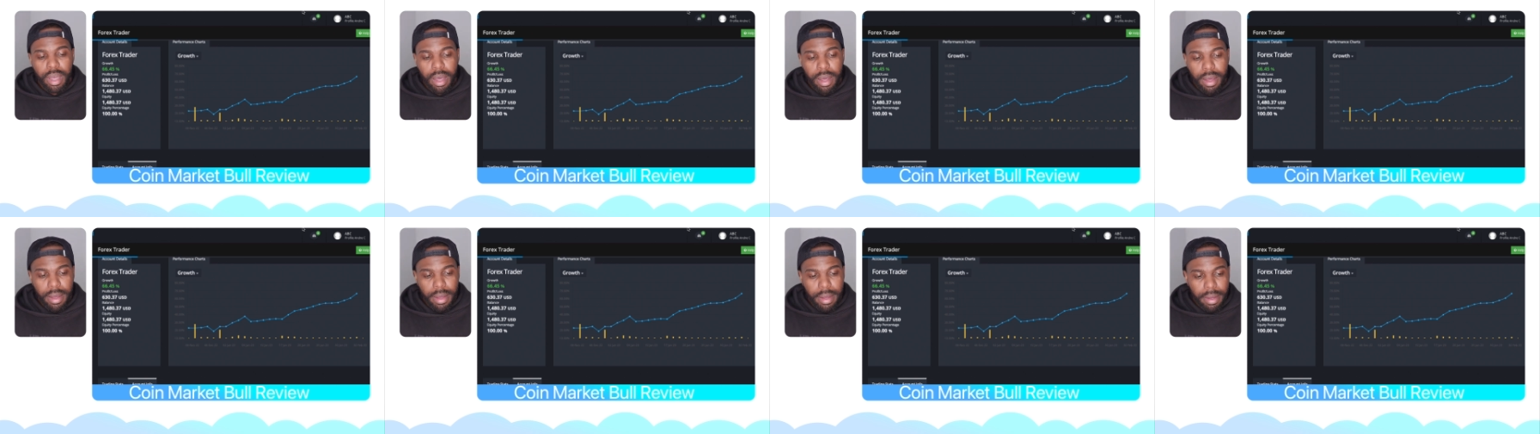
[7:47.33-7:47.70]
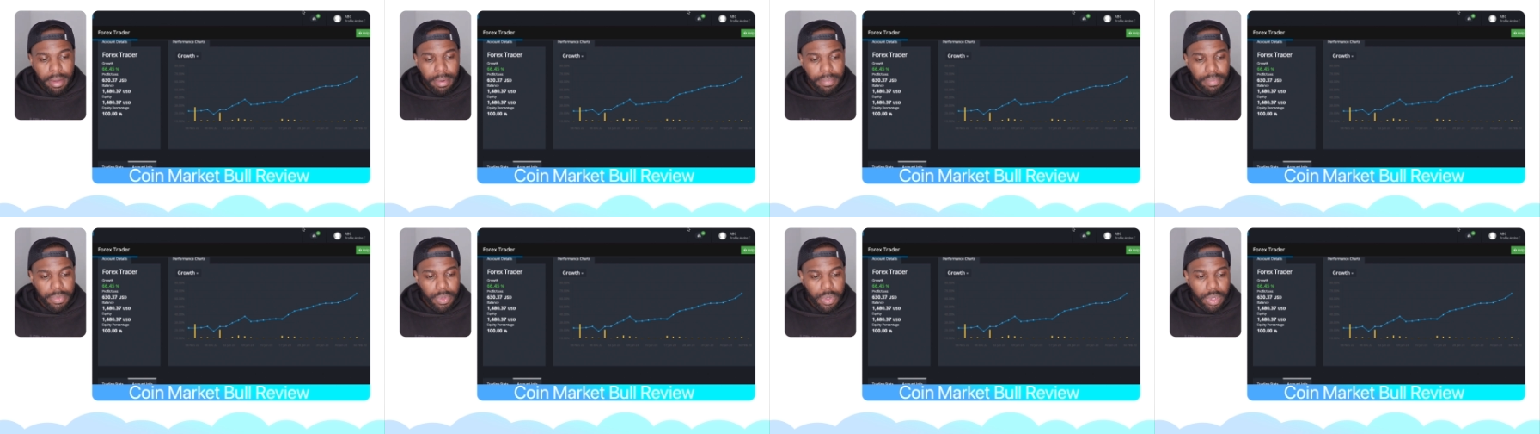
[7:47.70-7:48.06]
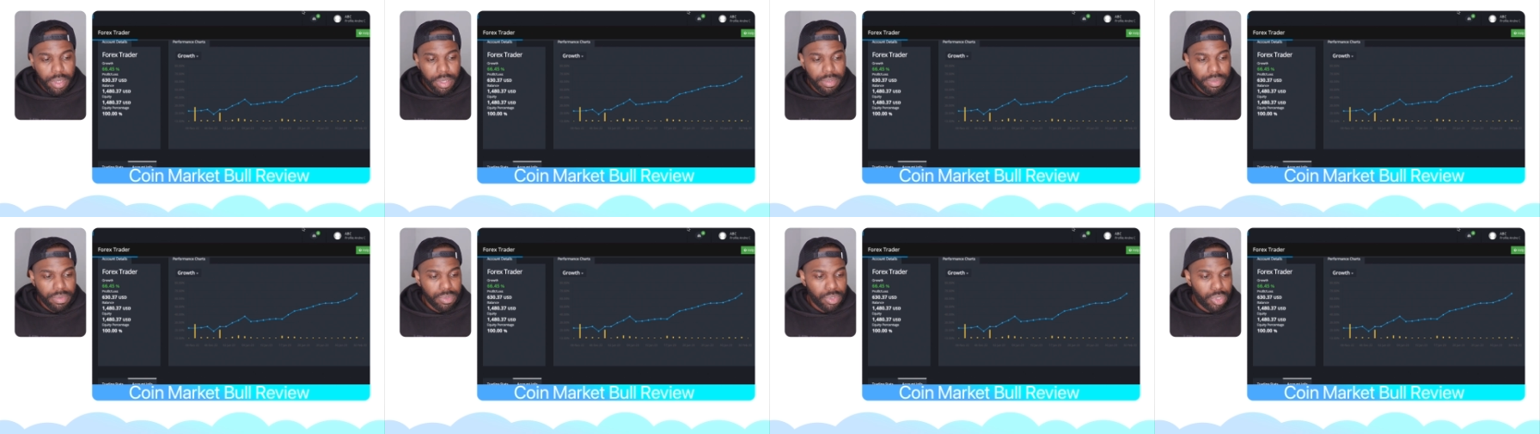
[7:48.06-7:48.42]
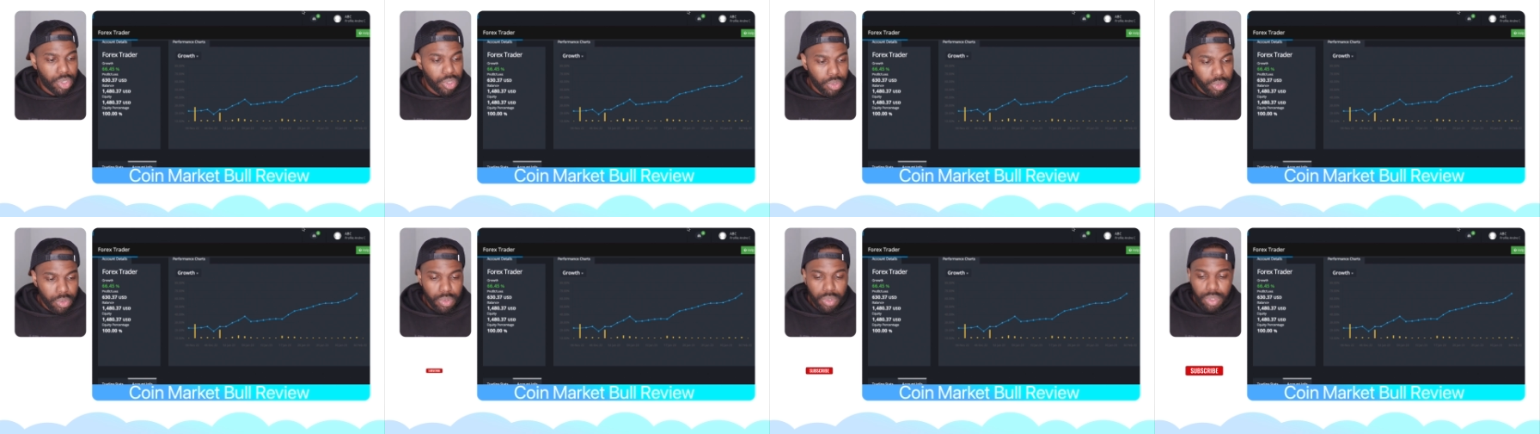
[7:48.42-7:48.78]
Um, you can
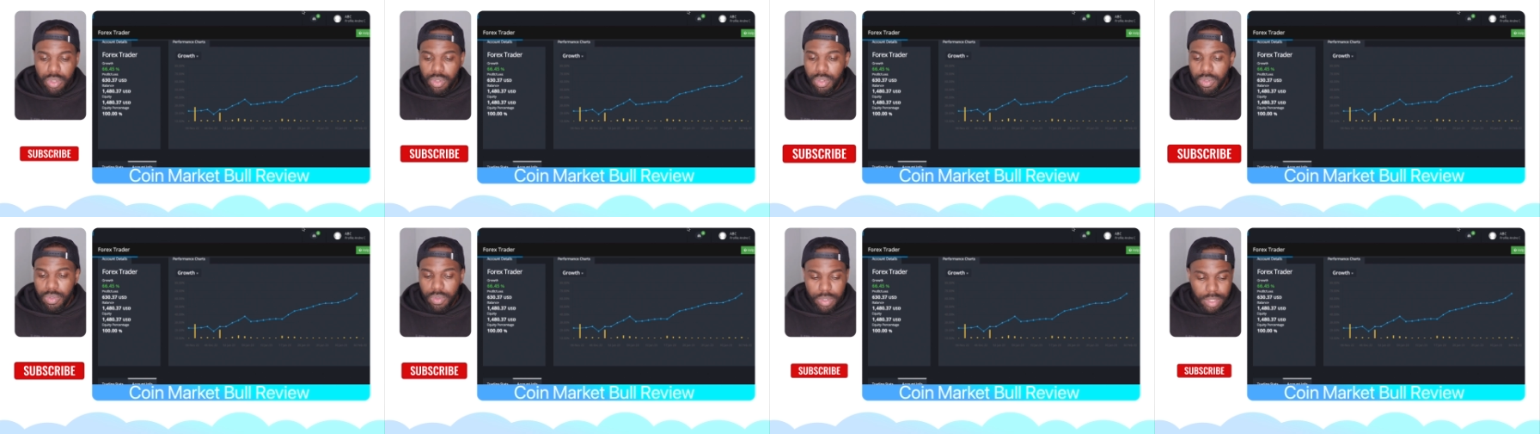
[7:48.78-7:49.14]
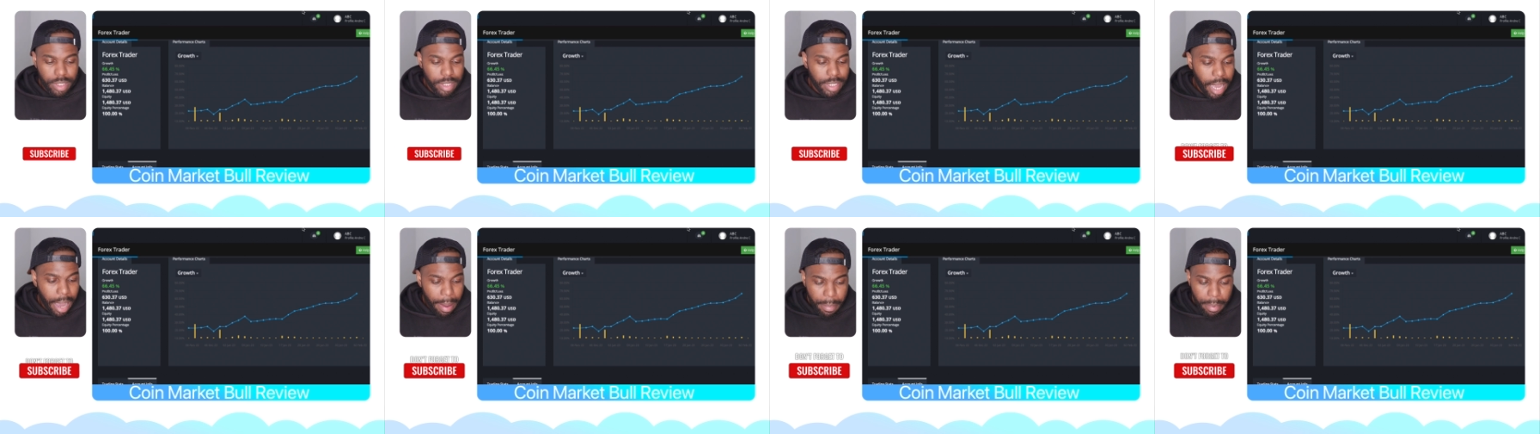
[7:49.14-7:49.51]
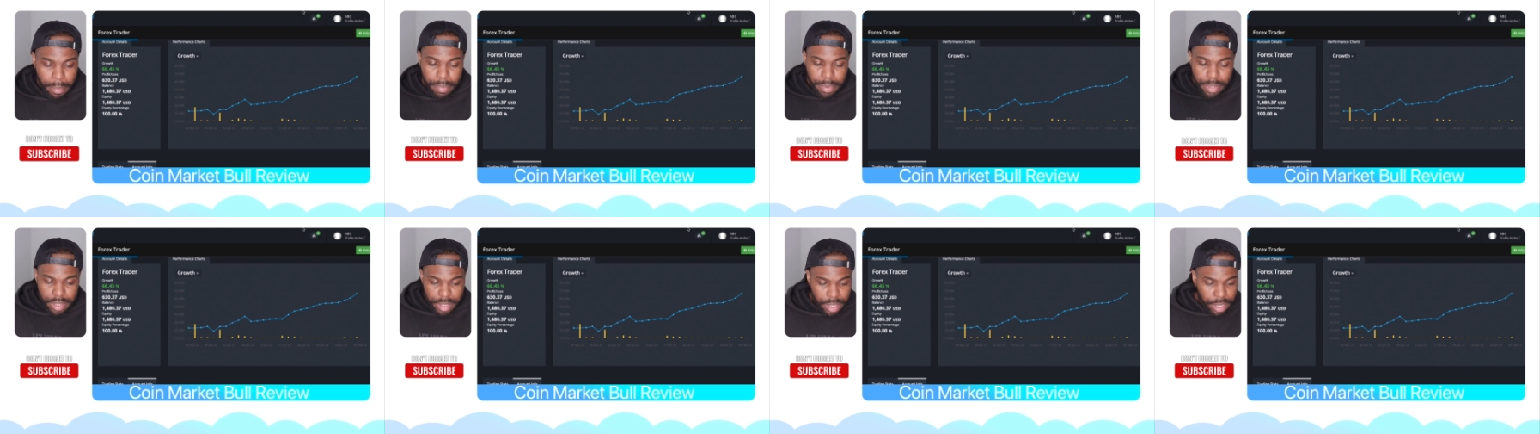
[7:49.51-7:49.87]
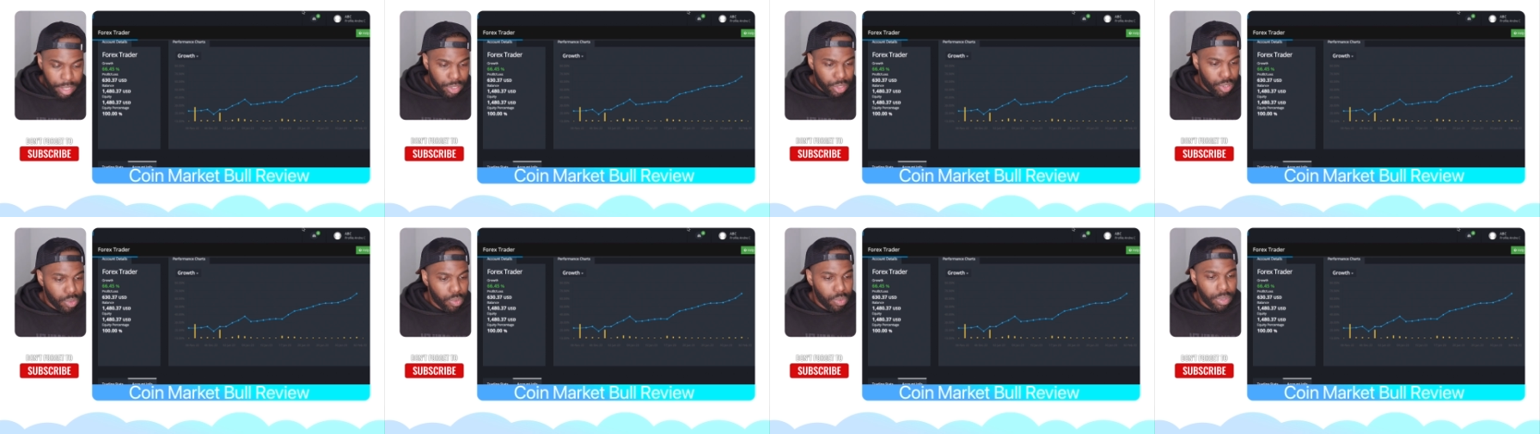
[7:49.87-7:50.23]
choose what type of
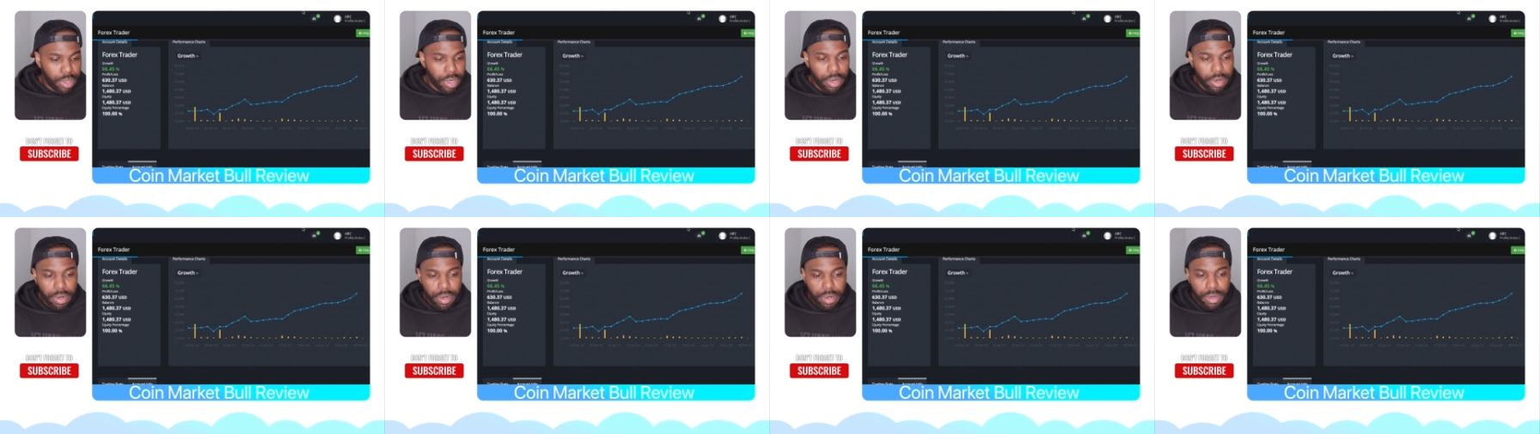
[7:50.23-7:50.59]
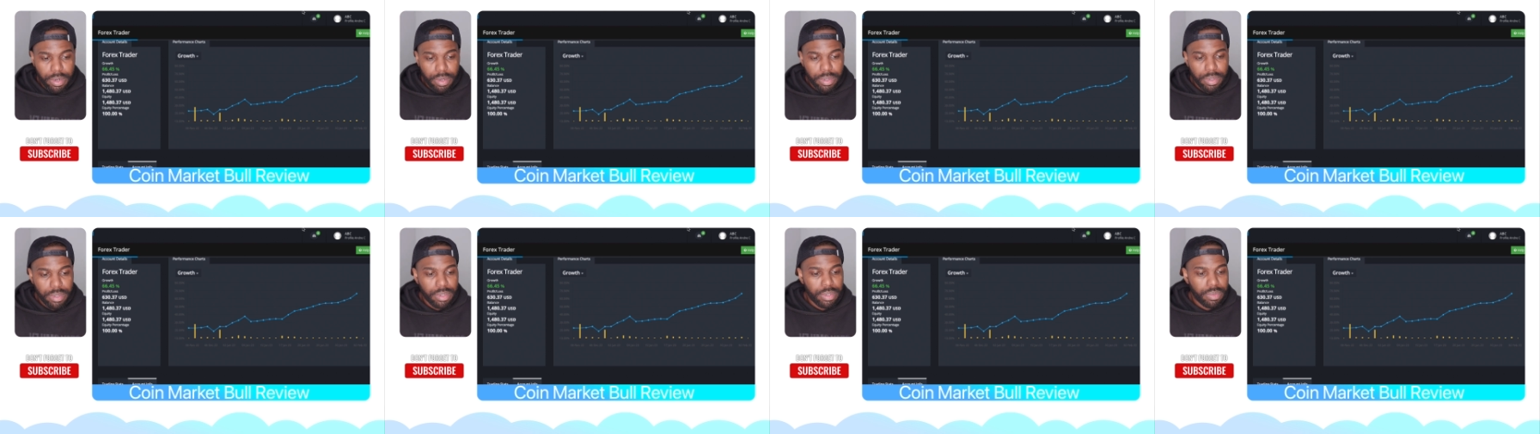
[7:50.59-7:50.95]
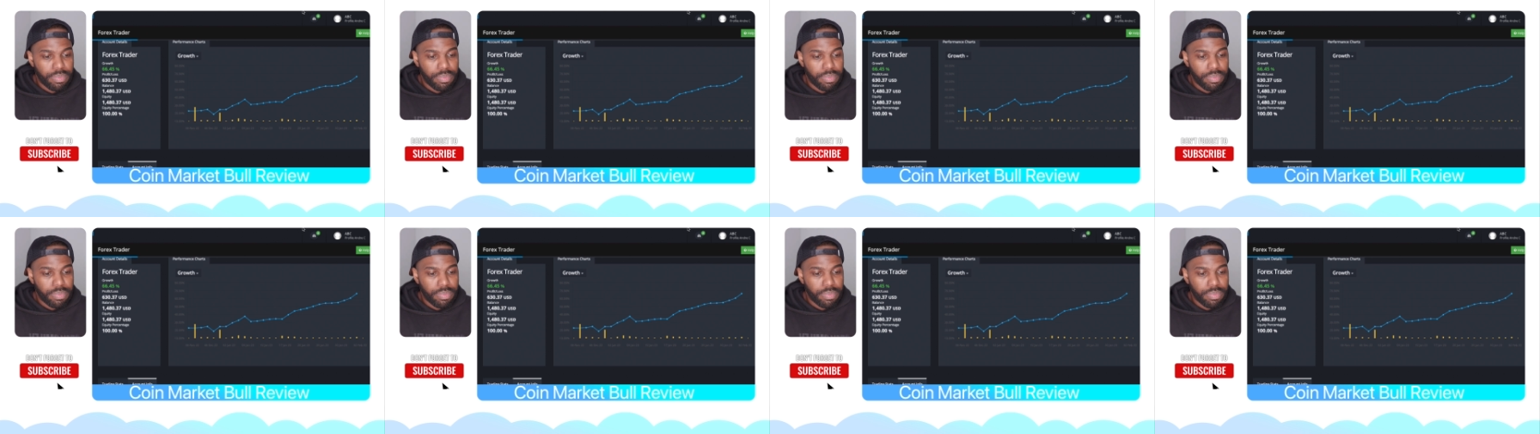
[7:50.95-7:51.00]
percentage you want to earn